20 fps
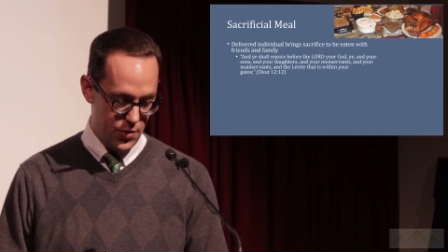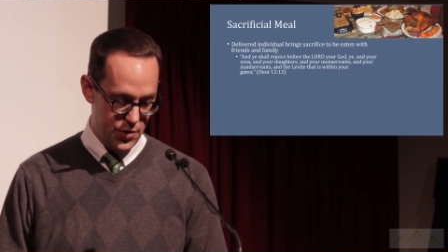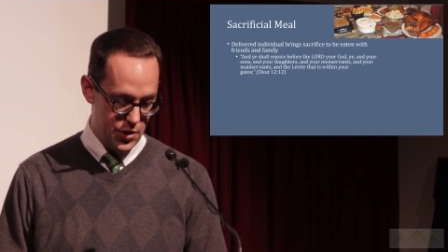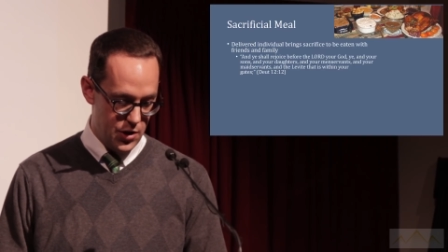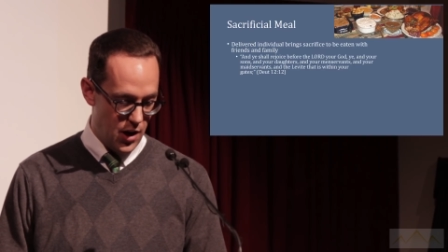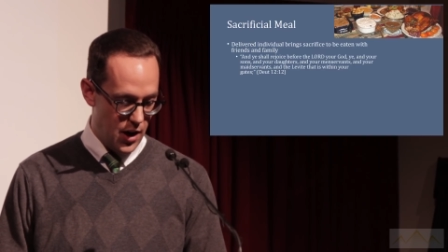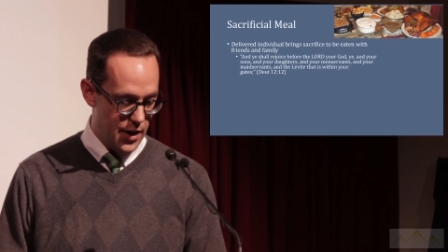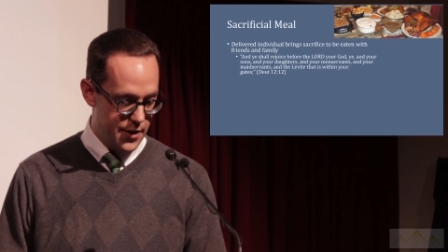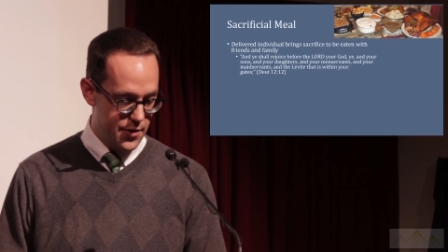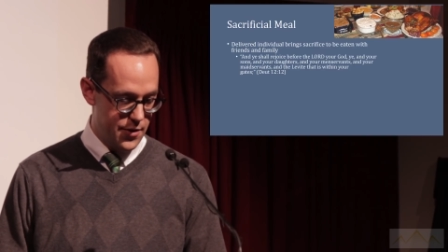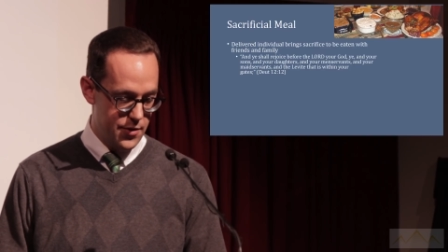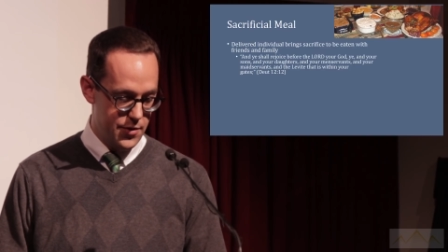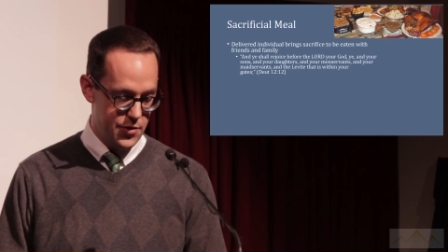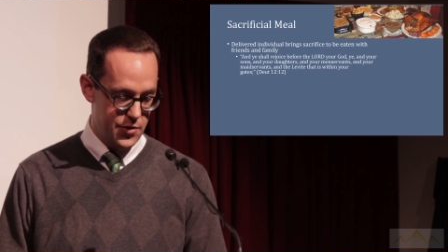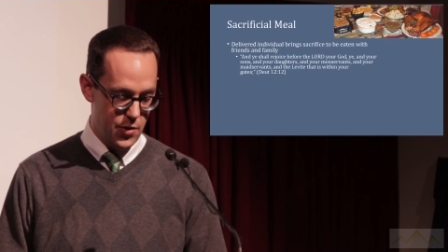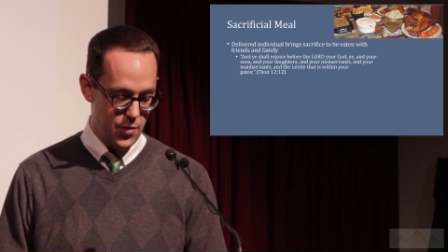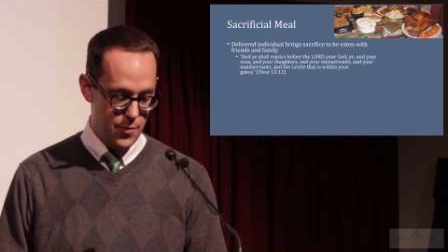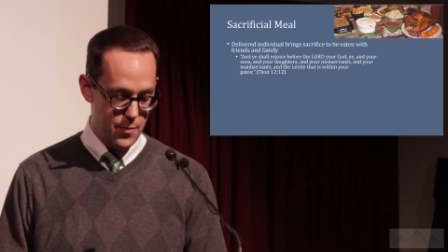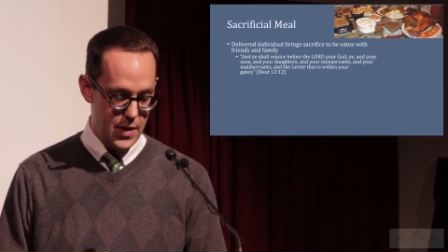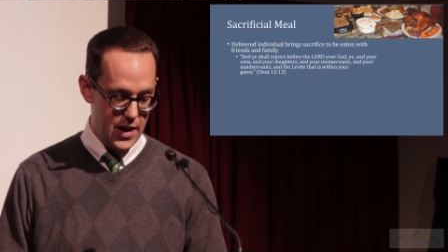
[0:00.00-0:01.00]
your
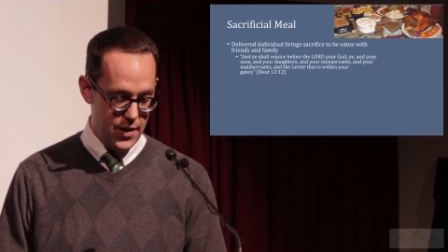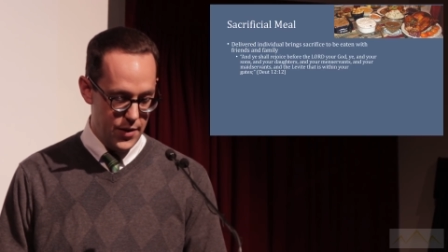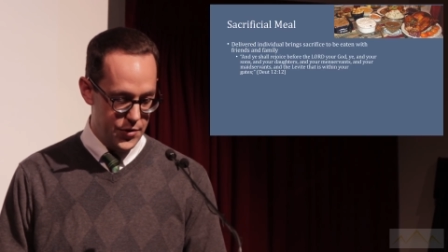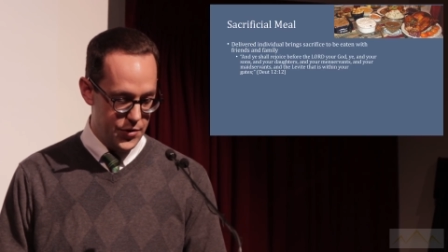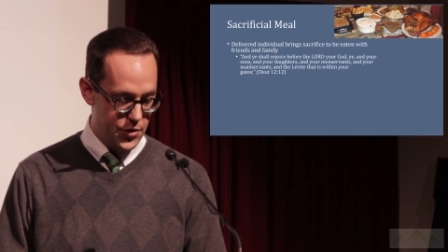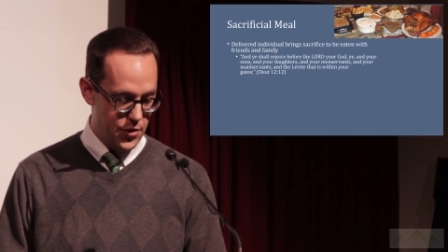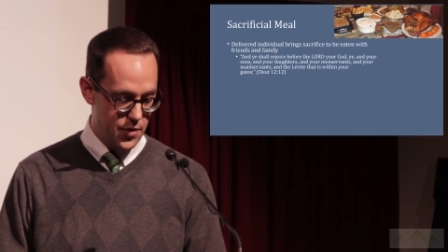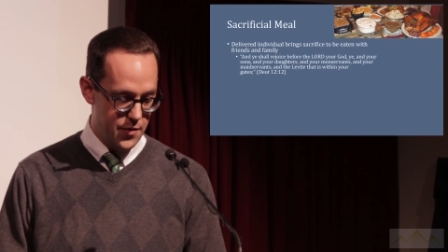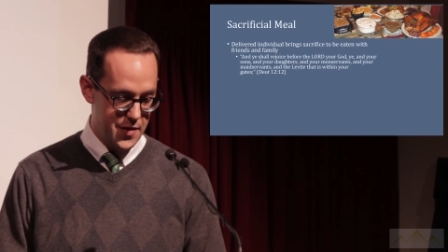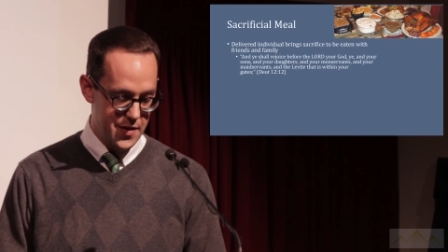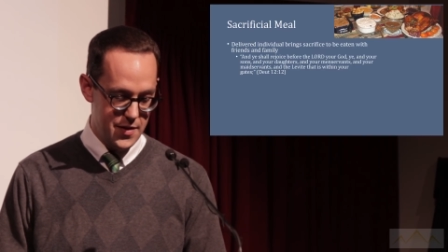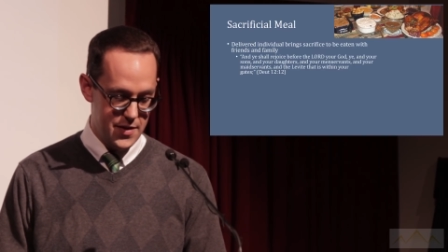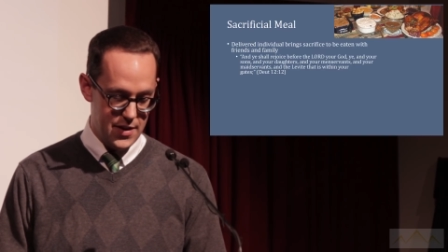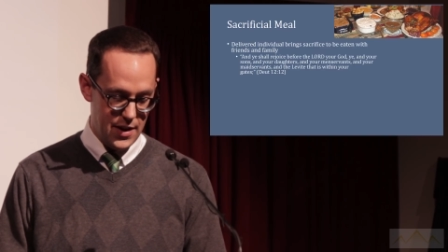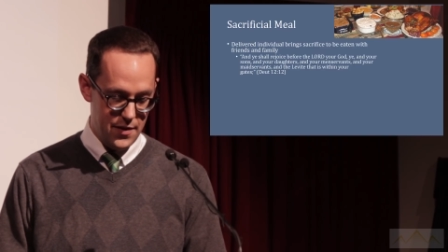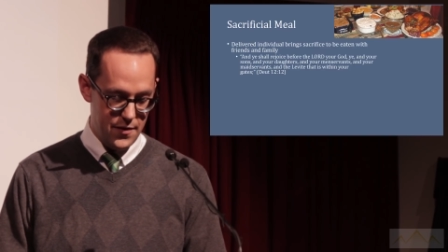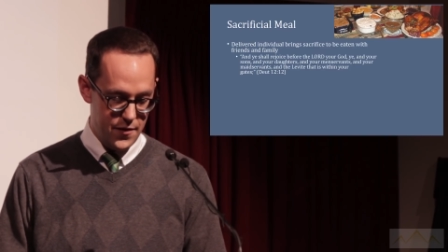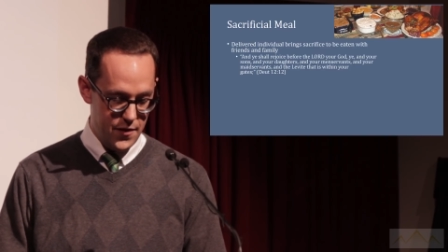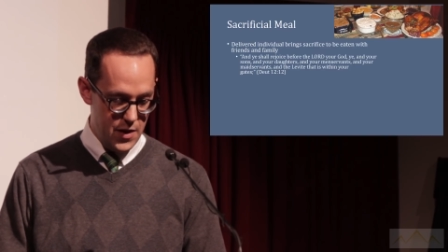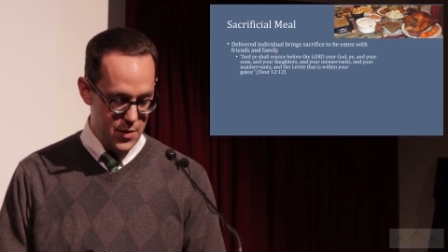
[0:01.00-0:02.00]
daughters, your male
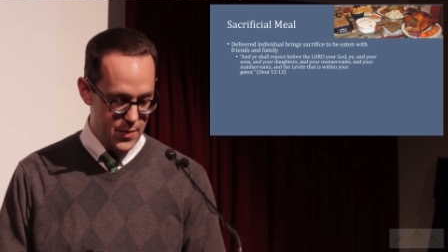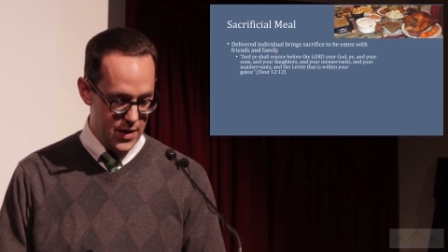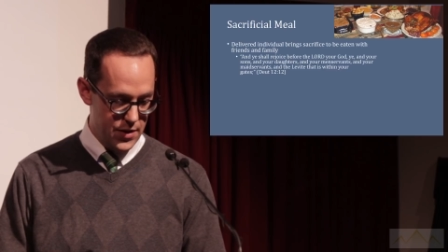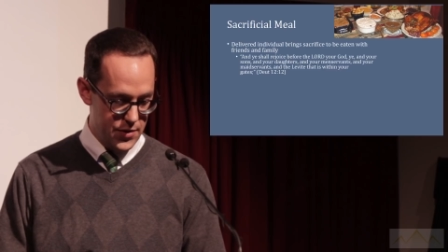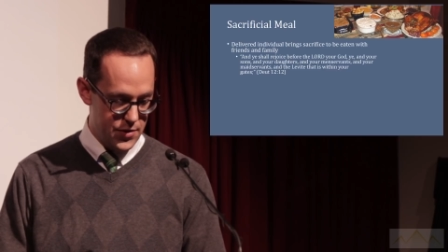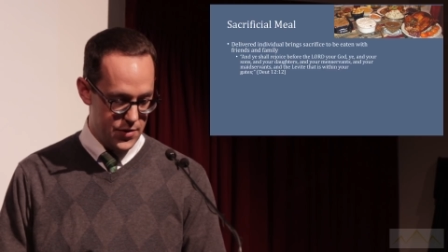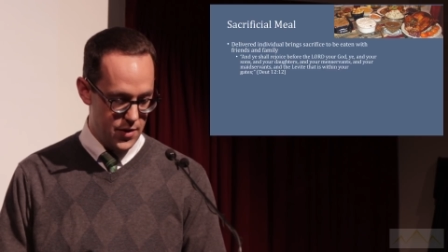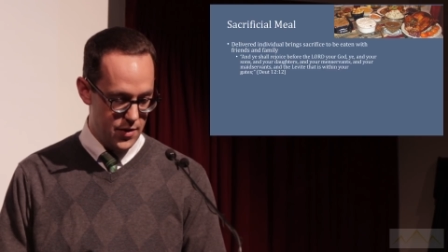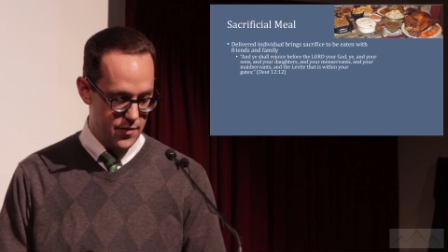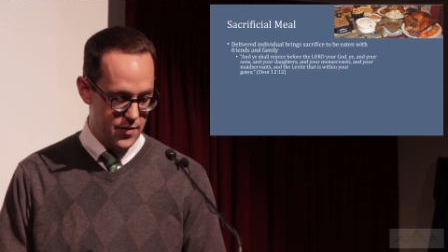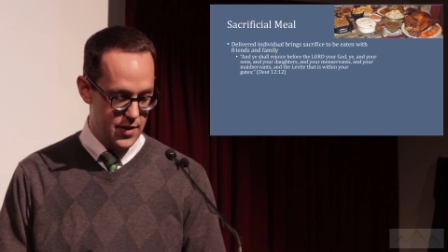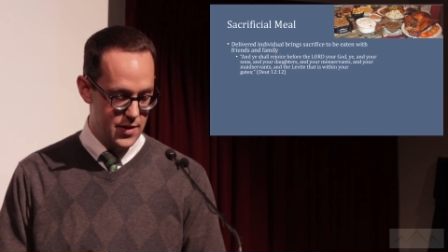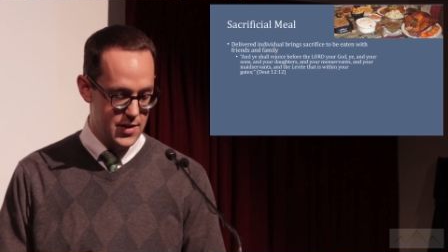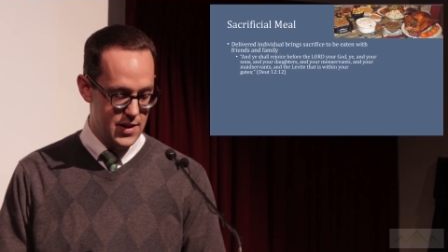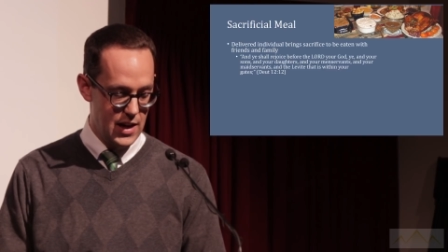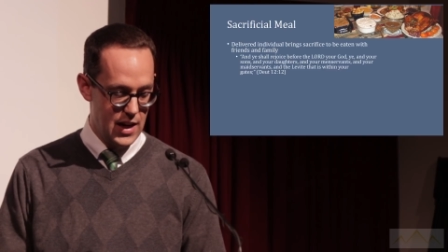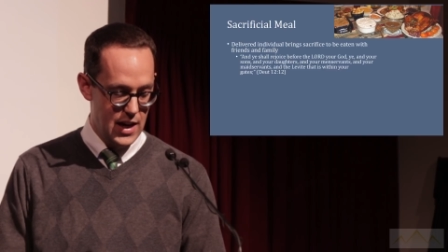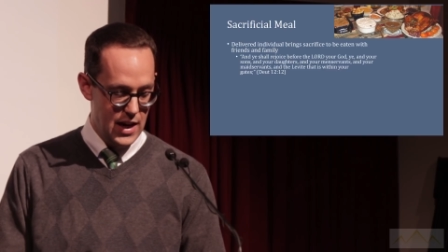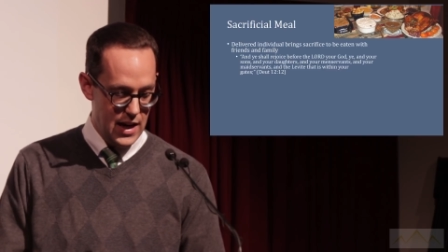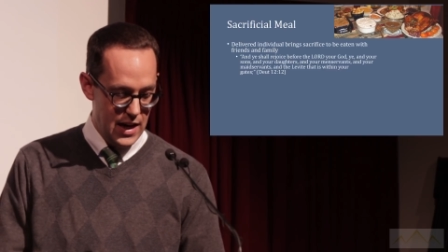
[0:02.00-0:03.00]
servants and female
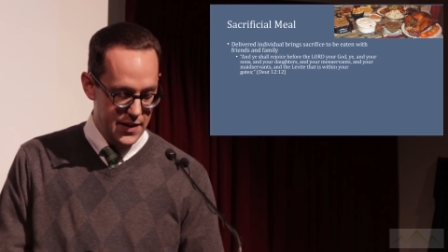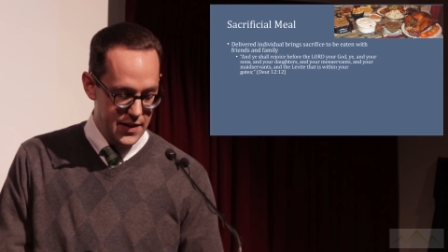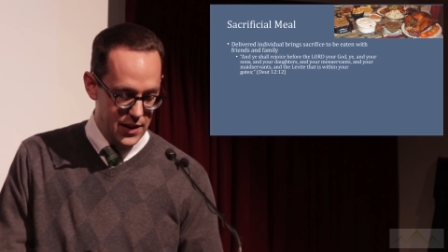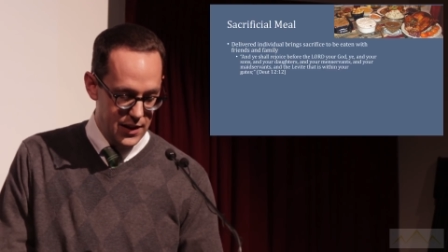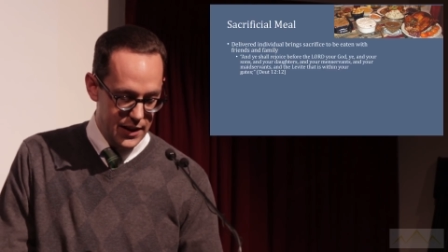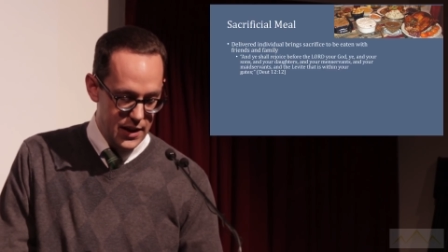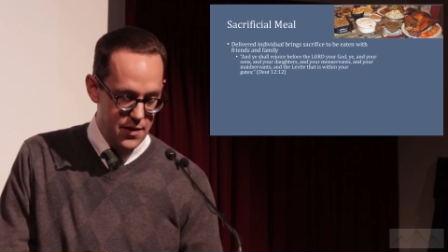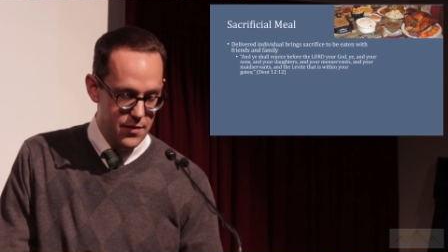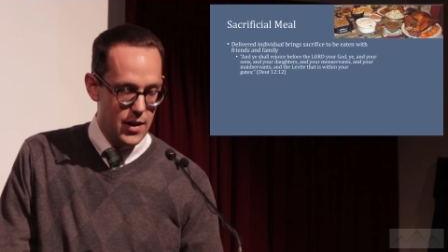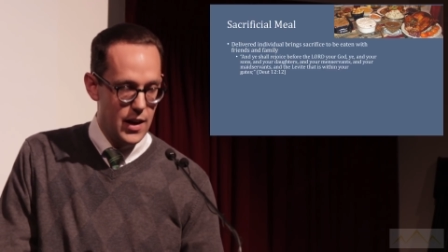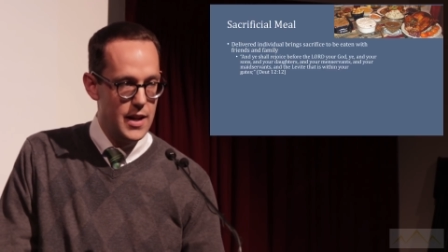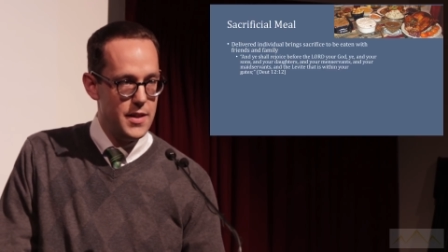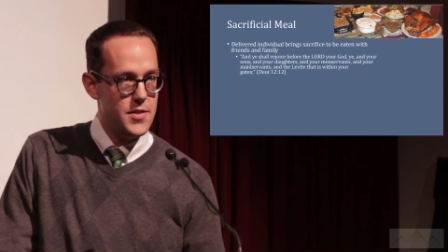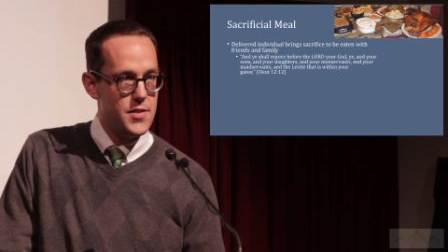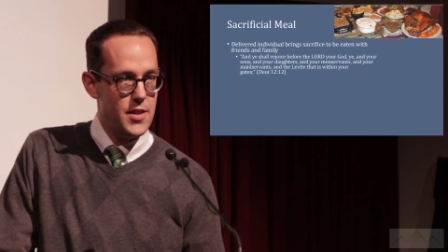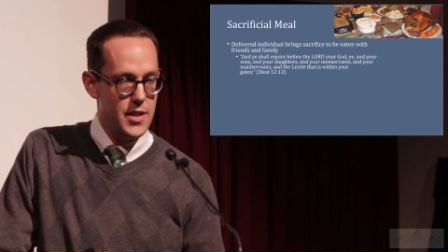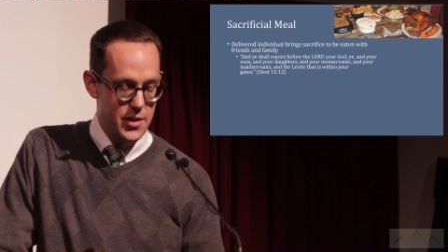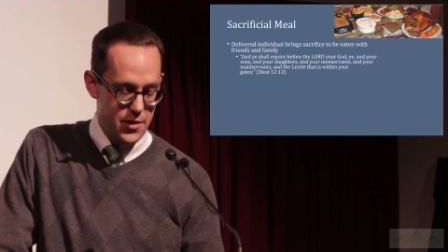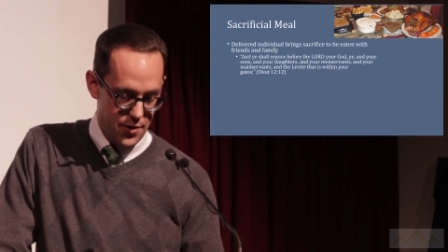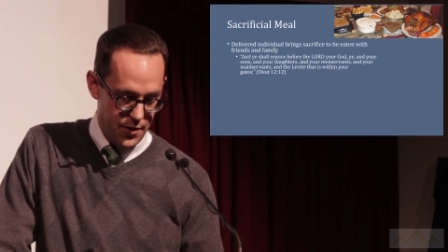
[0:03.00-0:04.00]
servants, and the
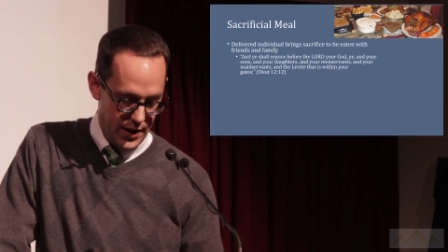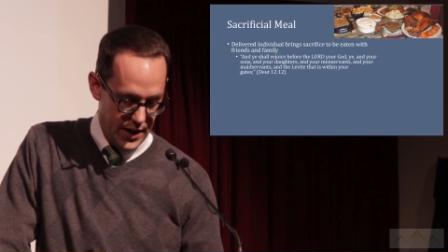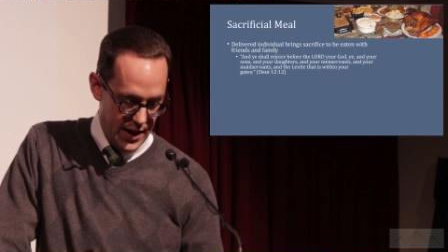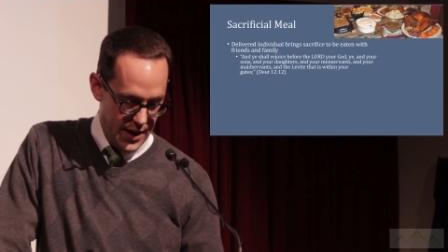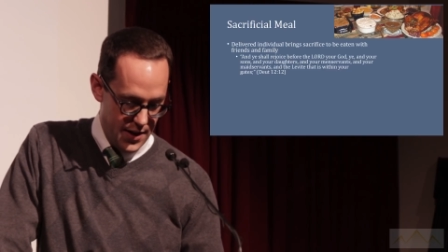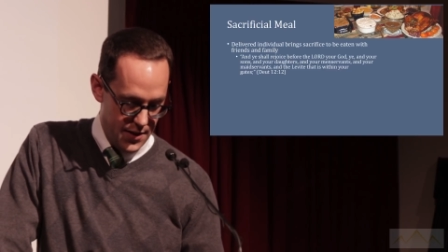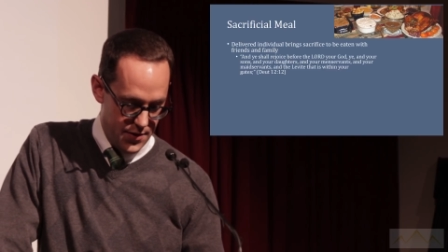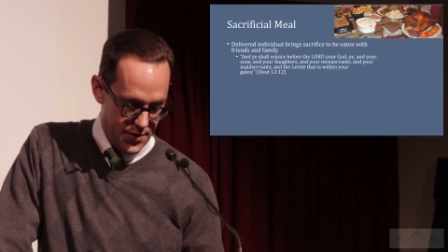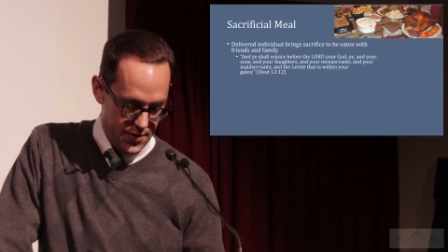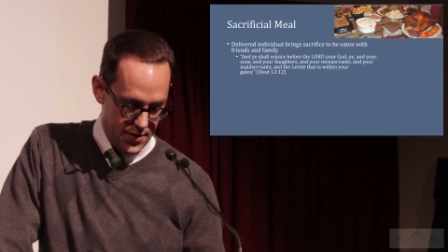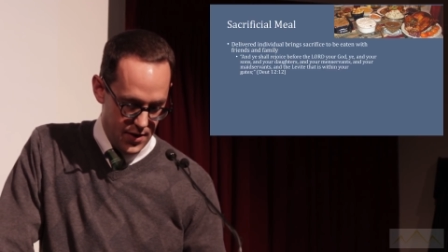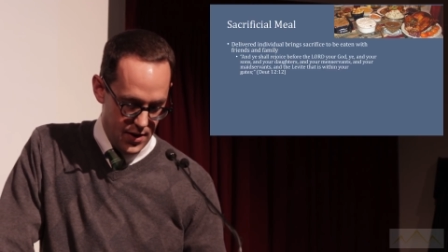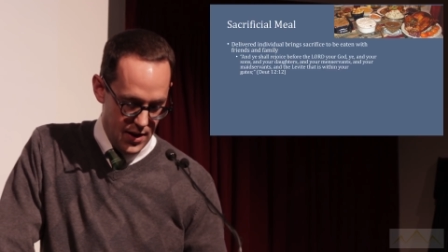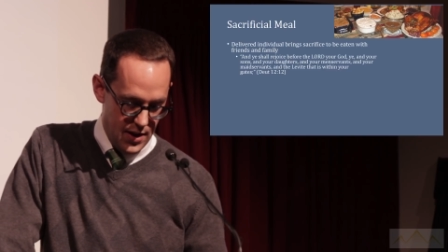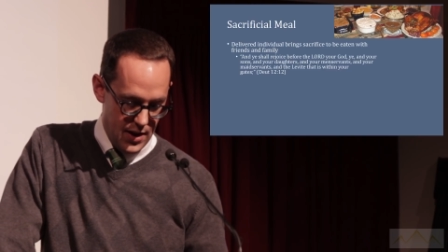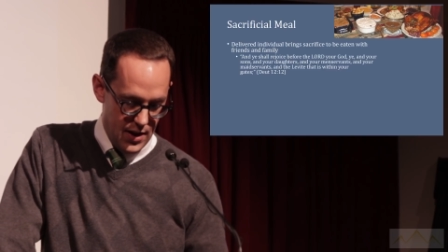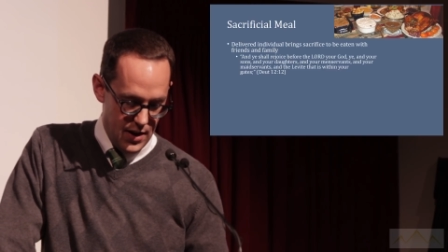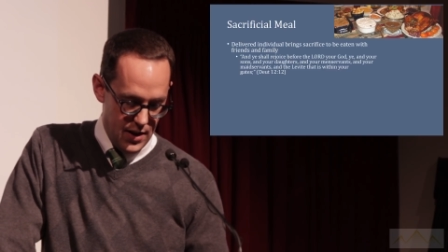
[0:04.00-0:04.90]
Levites in your gates.